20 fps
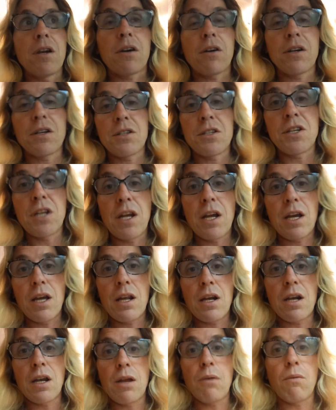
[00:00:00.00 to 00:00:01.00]

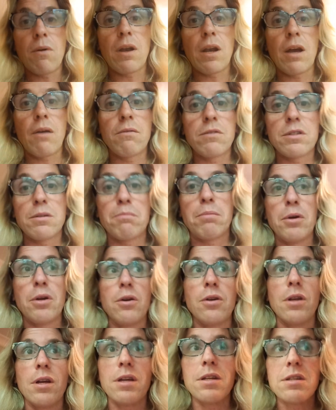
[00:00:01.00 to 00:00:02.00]
Christianity when I was
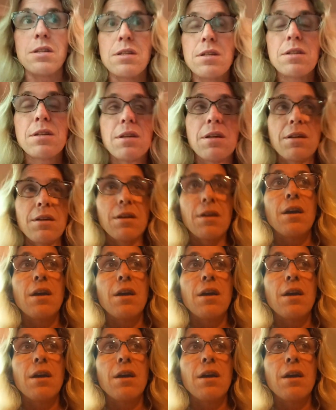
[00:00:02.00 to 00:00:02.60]
Buddhist.